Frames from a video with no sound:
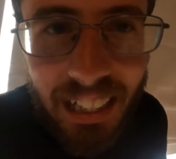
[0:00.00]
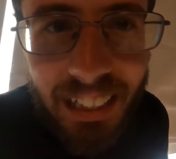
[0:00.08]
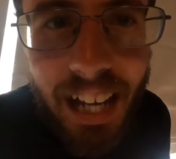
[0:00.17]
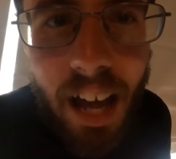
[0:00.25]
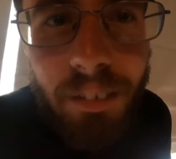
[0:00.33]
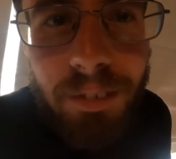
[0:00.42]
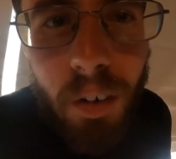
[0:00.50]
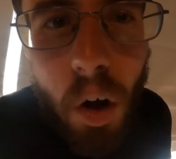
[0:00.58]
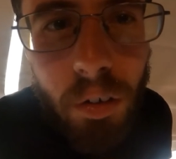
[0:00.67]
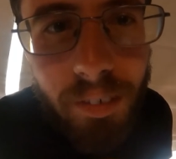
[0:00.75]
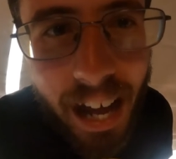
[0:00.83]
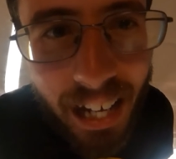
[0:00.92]
Enough
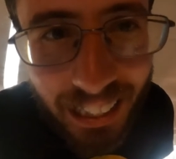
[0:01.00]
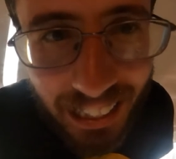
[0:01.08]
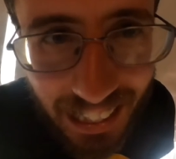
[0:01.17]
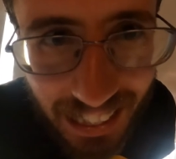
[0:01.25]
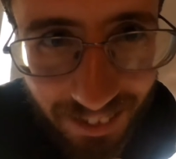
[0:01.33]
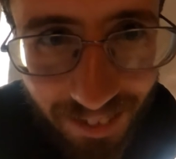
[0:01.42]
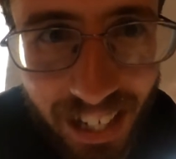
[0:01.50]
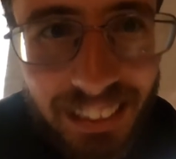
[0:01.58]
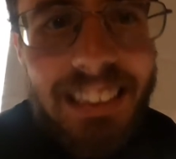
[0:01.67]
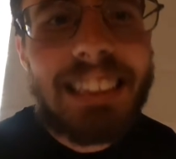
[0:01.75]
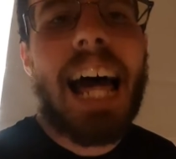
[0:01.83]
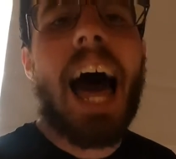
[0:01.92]
already.
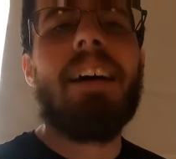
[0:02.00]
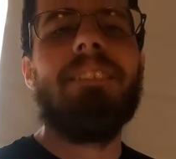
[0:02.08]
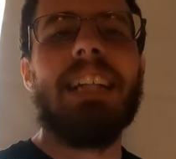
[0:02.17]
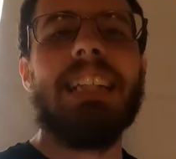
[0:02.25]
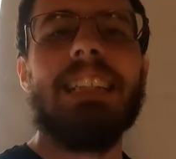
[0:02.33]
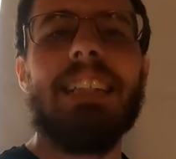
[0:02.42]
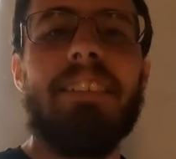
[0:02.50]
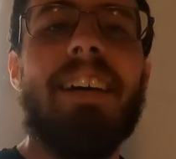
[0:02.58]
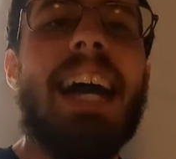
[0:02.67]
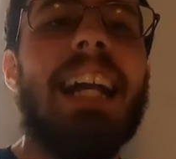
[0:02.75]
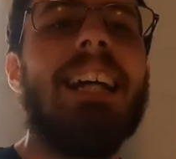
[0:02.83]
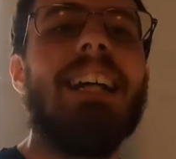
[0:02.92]
Let's dive into
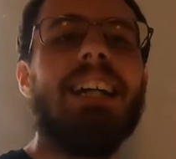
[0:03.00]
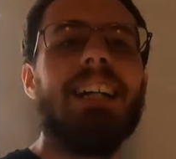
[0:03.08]
it.